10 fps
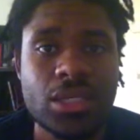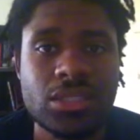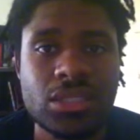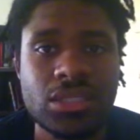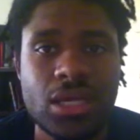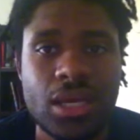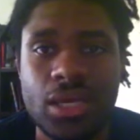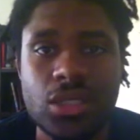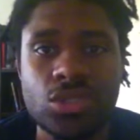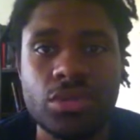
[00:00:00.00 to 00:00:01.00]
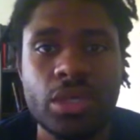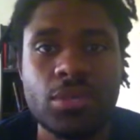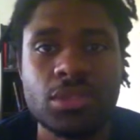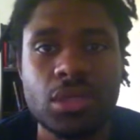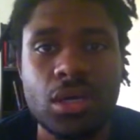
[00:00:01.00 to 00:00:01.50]
And she said, "Any
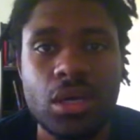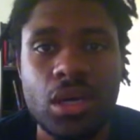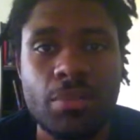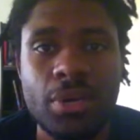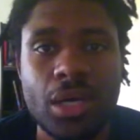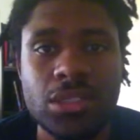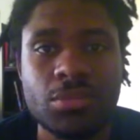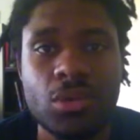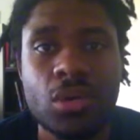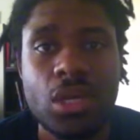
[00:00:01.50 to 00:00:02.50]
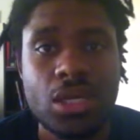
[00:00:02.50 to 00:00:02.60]
dreams are, are possible.